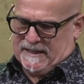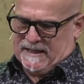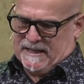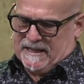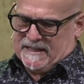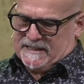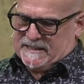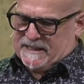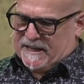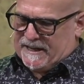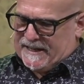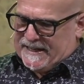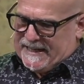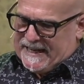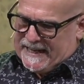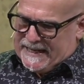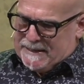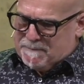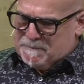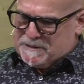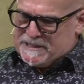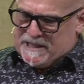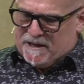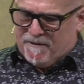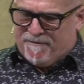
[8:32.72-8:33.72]
So to get
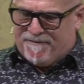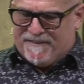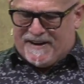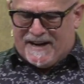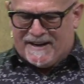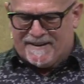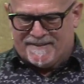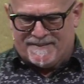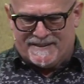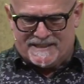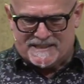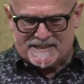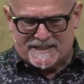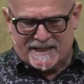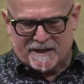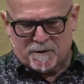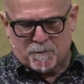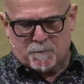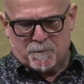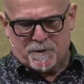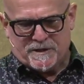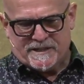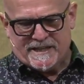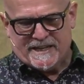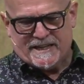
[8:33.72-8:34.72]
himself out of this little
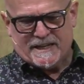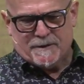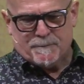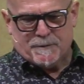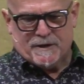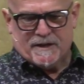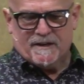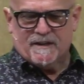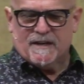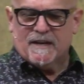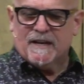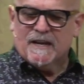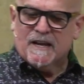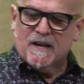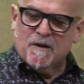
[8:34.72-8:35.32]
predicament,